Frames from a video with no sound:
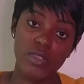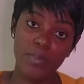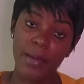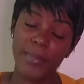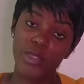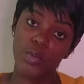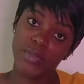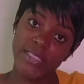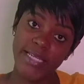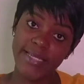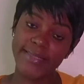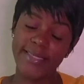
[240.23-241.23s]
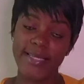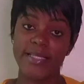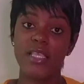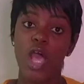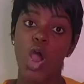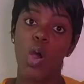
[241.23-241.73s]
for my
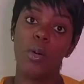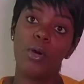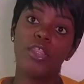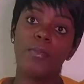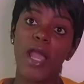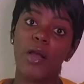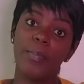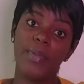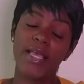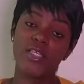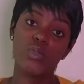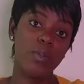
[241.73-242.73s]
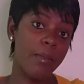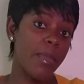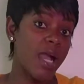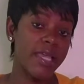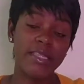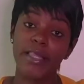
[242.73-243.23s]
utilities, how much I go pay a
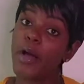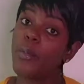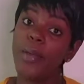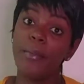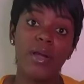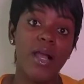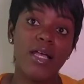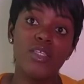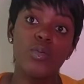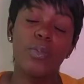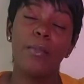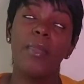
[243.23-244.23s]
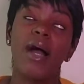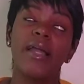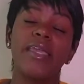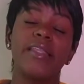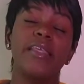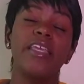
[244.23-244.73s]
supermarket, and when I go to
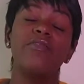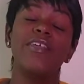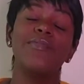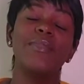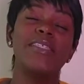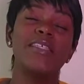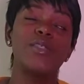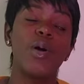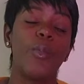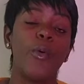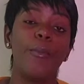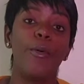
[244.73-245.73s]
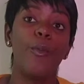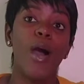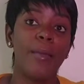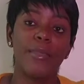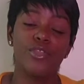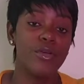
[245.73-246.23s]
supermarket, even if I see something I
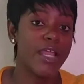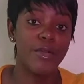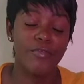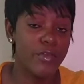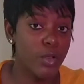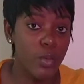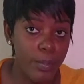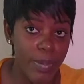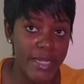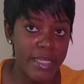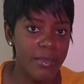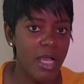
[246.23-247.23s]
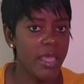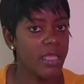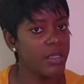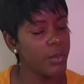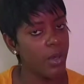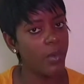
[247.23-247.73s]
want, I try not to look on it, because you
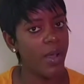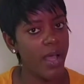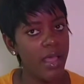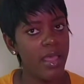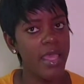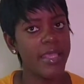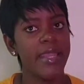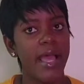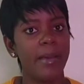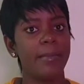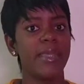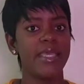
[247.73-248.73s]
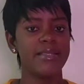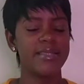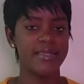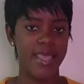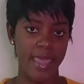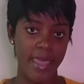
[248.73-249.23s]
know what? That means
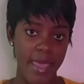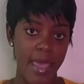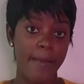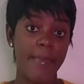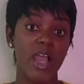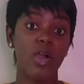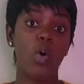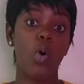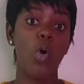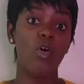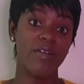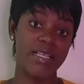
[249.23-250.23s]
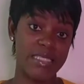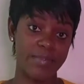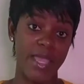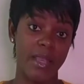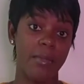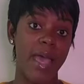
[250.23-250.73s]
say I go
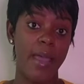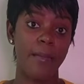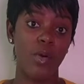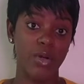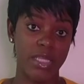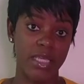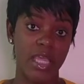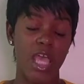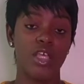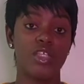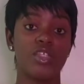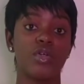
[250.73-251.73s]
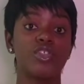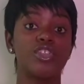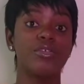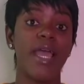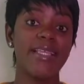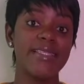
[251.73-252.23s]
overspend my money. So
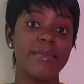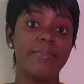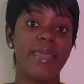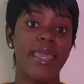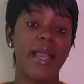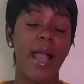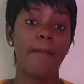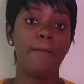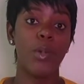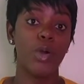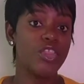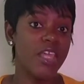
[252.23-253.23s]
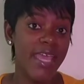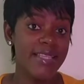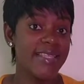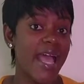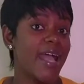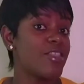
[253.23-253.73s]
try to make a
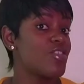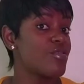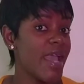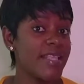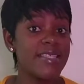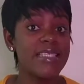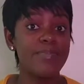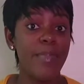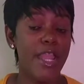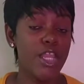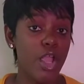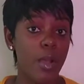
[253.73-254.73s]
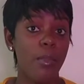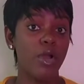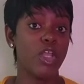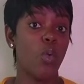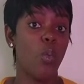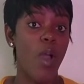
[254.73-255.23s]
budget and try to spend your
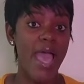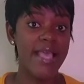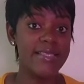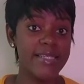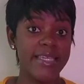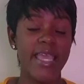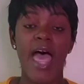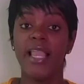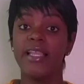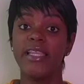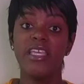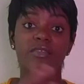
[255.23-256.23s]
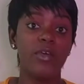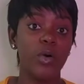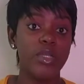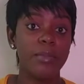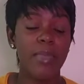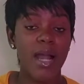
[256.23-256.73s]
money wisely. Leave
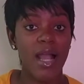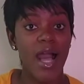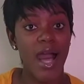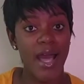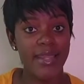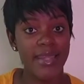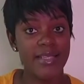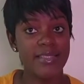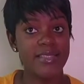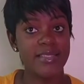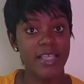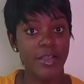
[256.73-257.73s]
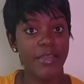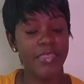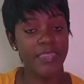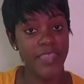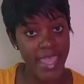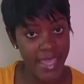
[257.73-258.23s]
out the bag of unnecessary
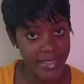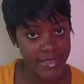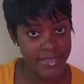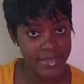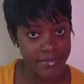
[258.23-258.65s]
things.